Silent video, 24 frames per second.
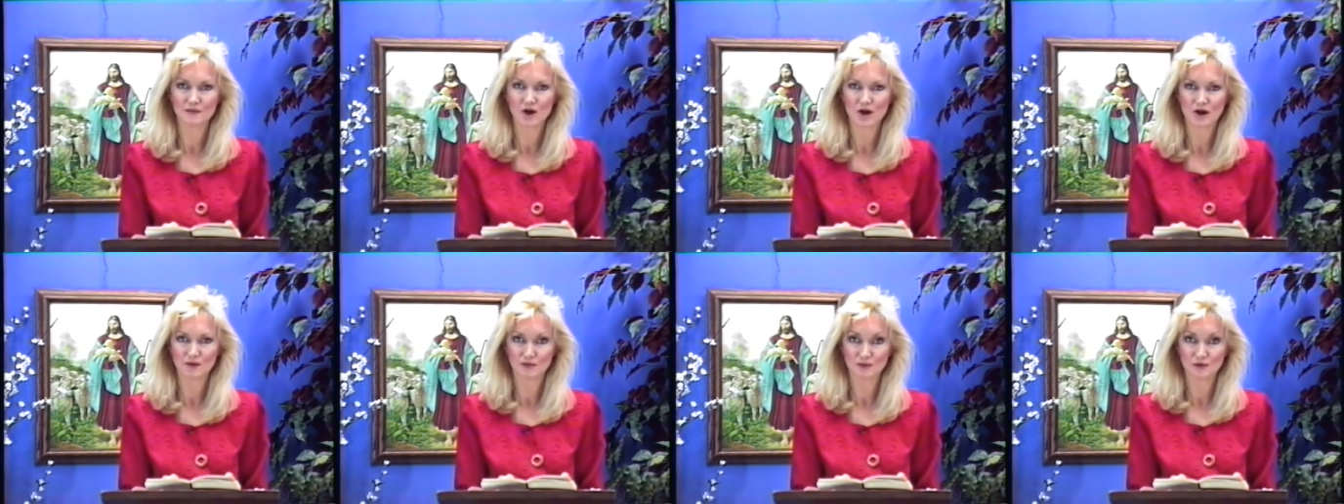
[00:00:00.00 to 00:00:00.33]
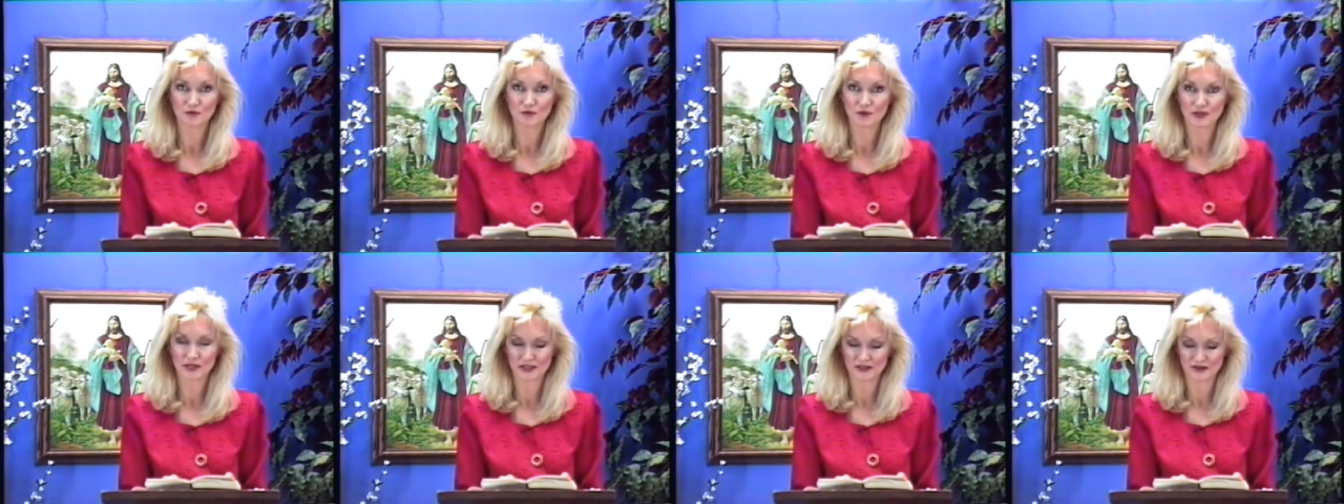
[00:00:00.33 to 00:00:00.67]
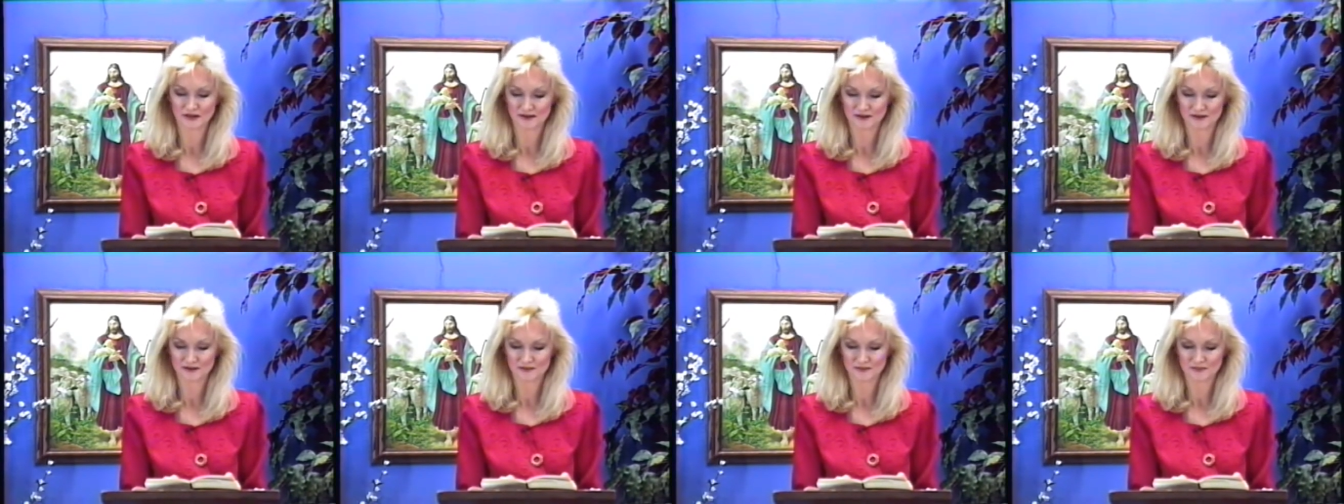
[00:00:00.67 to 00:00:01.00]

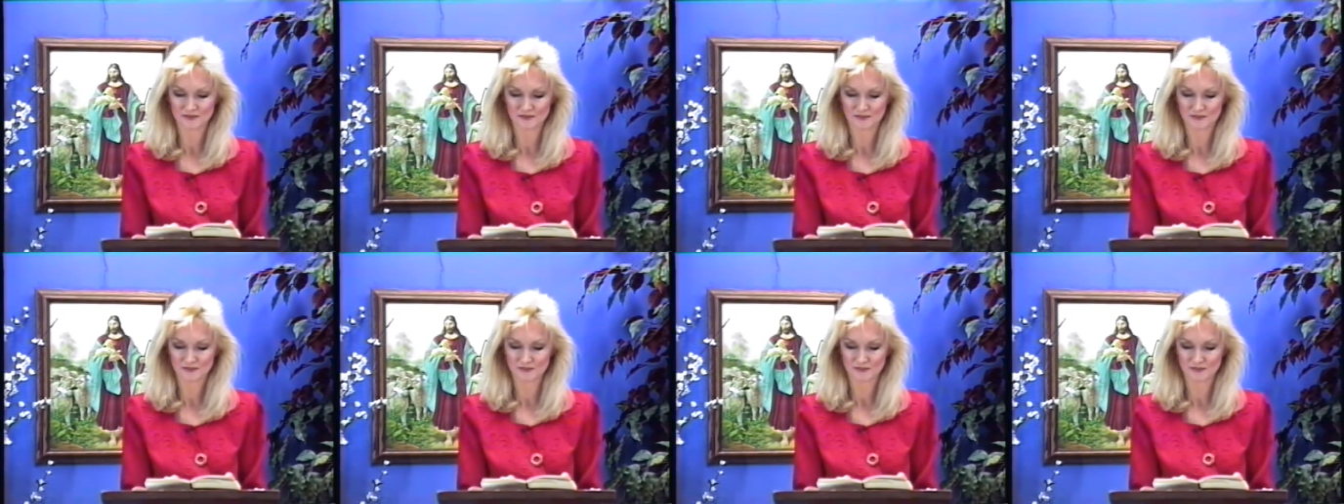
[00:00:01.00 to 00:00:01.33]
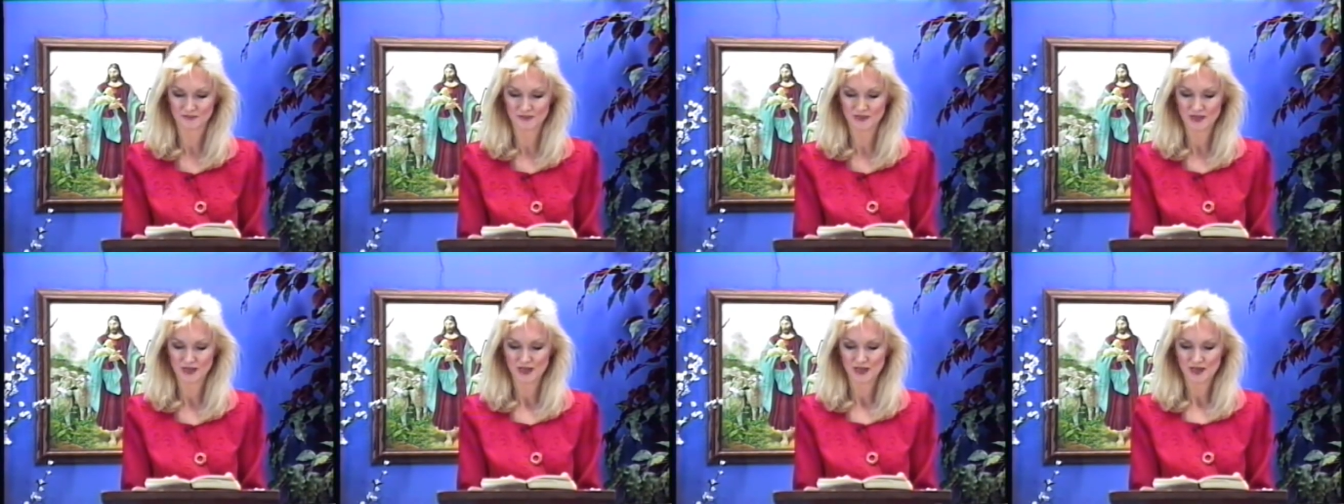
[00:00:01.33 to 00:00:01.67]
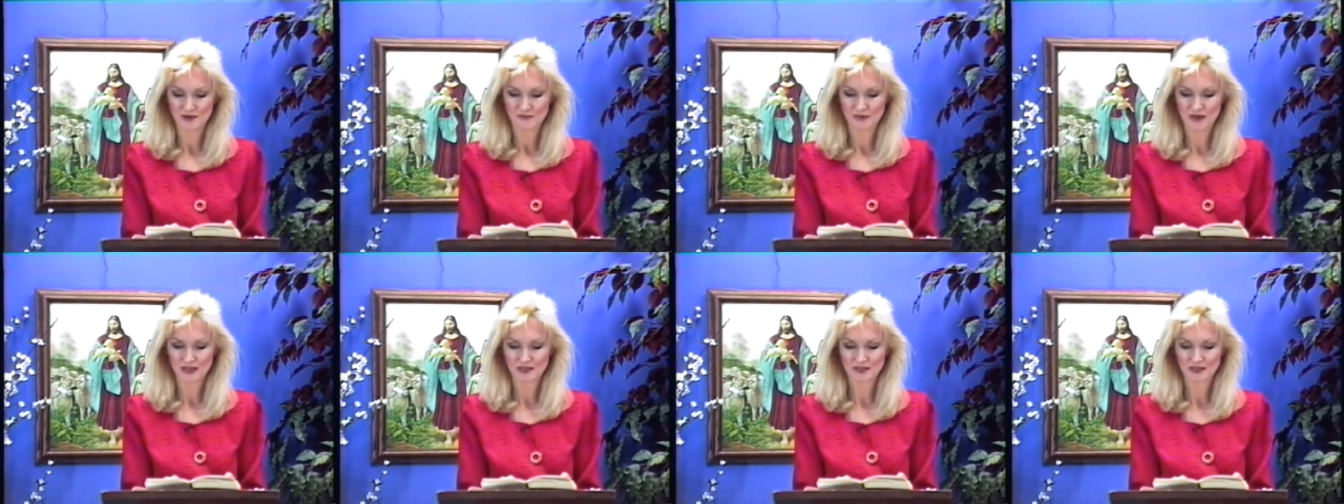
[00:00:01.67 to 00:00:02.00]
operator.
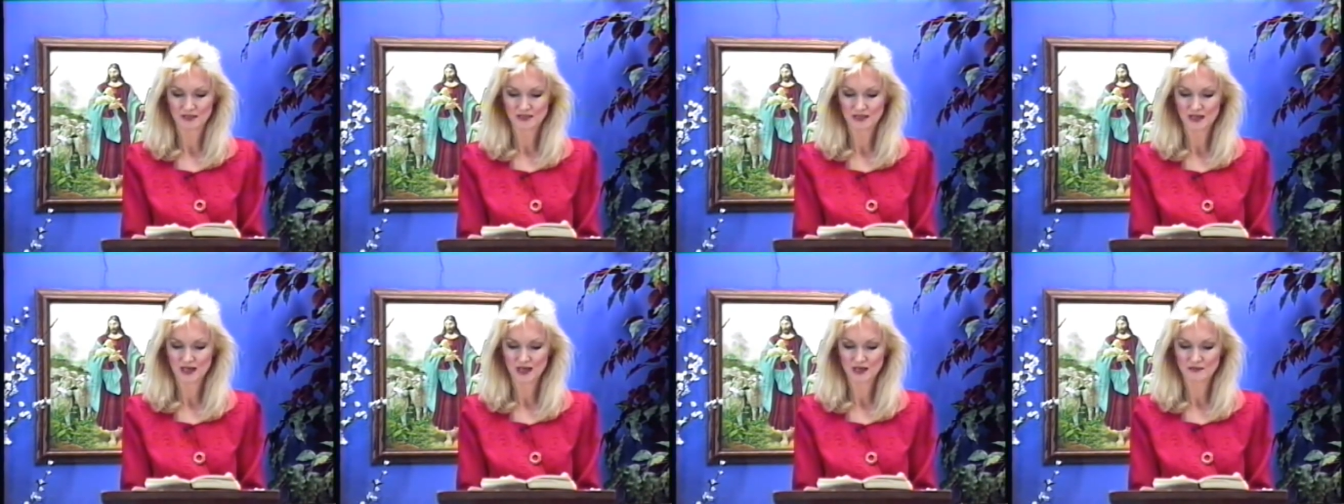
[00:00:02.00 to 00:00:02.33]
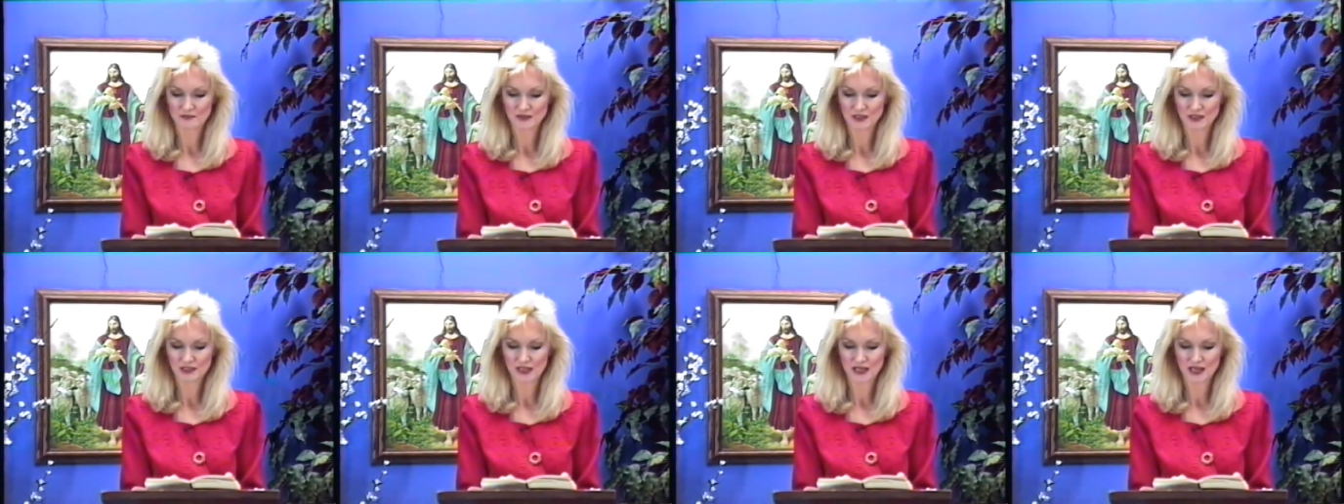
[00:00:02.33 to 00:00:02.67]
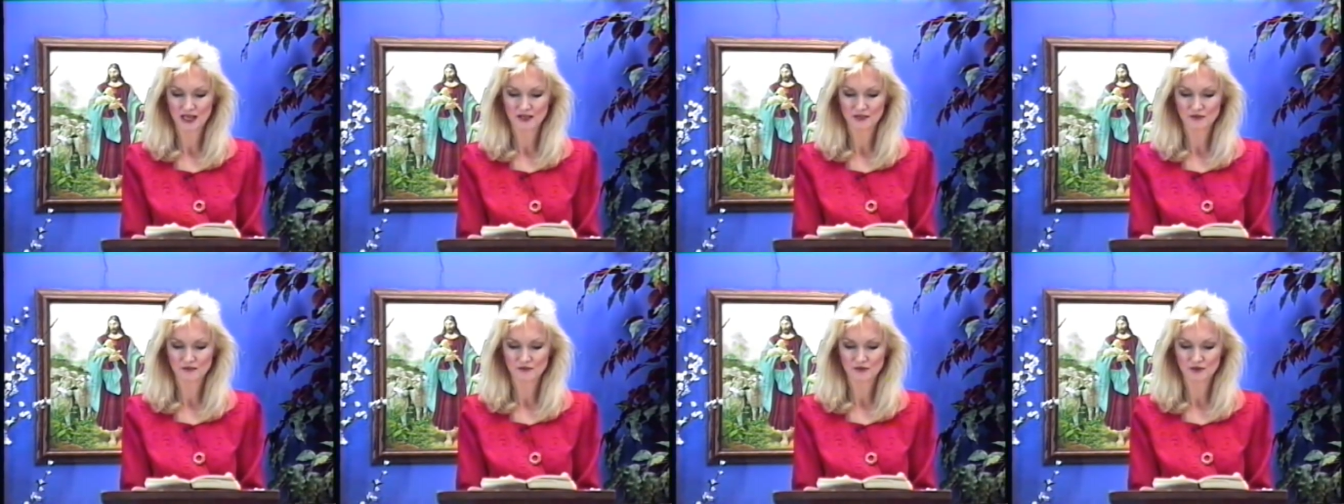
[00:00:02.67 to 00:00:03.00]
By the time that
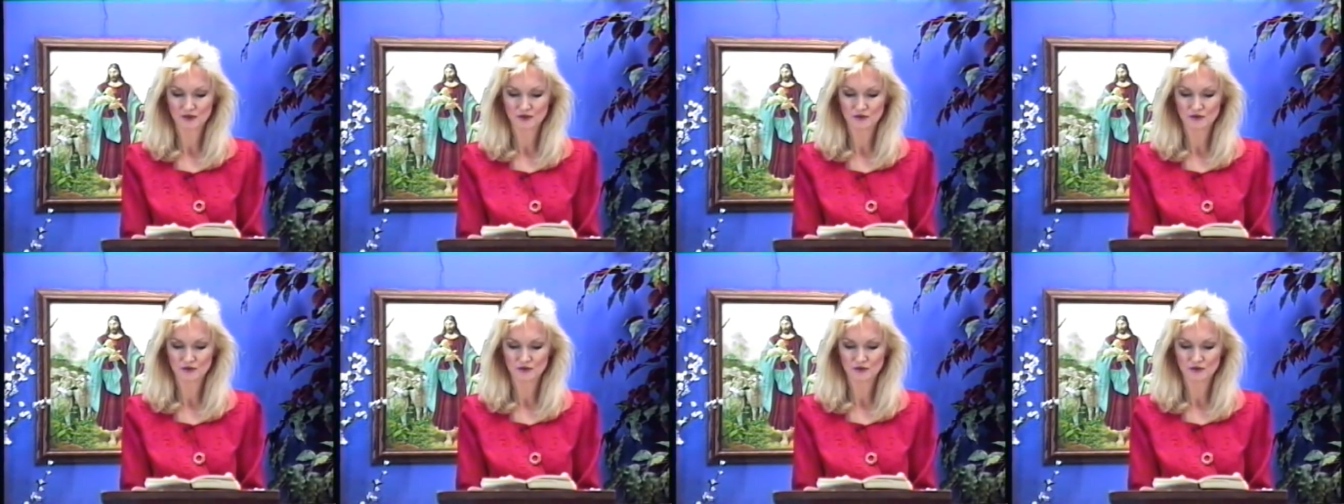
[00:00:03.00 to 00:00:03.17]
Kathryn